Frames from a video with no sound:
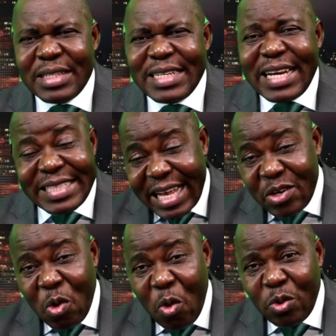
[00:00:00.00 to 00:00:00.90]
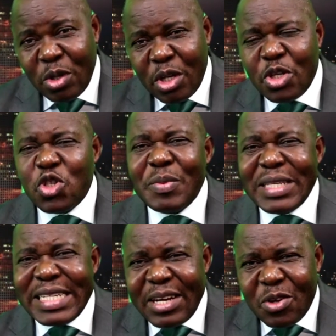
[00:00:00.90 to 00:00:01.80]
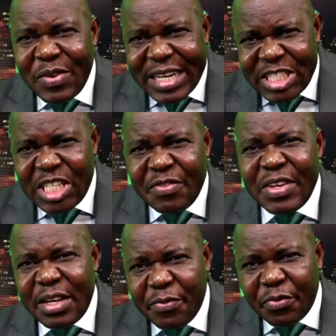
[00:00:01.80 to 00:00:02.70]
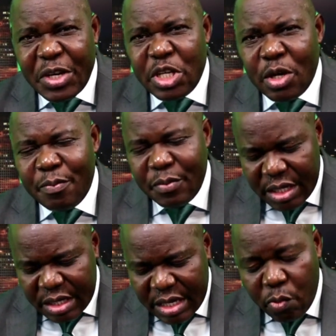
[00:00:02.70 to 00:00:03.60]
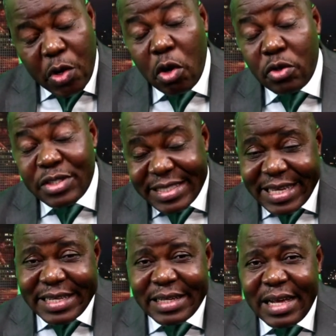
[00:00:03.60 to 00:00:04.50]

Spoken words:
And that goal should be that of achieving the freedom that we all seek.